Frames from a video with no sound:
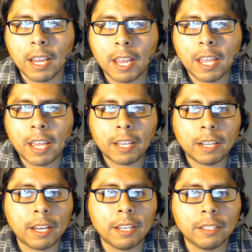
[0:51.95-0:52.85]

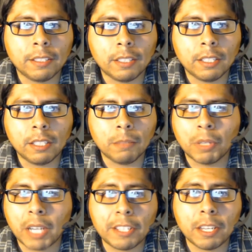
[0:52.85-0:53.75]
And
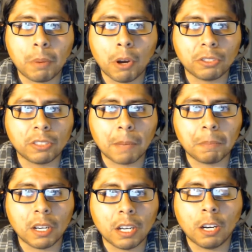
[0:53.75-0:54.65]
but I did post up